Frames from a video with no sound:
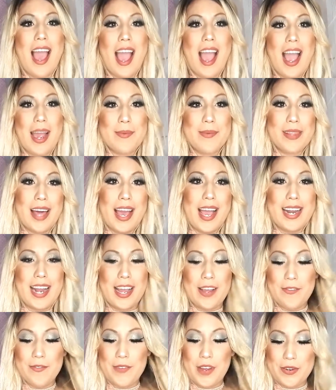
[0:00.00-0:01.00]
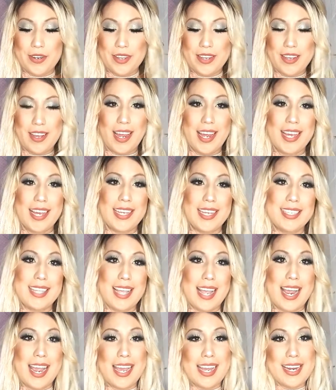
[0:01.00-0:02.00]
I'm glad I found you guys,
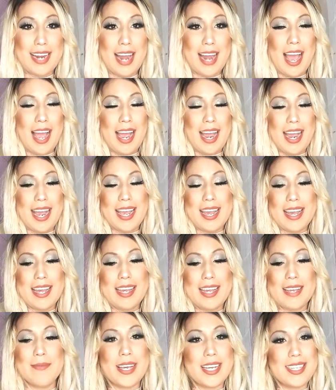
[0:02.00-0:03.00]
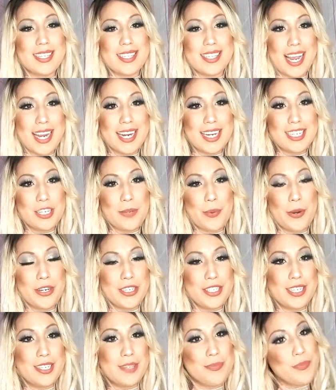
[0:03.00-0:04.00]
and I am excited to
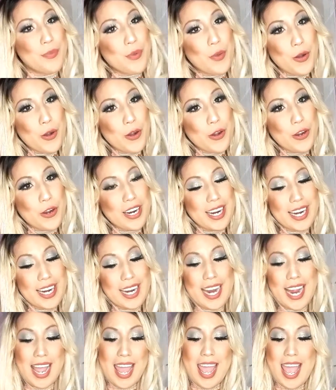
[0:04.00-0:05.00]
purchase more.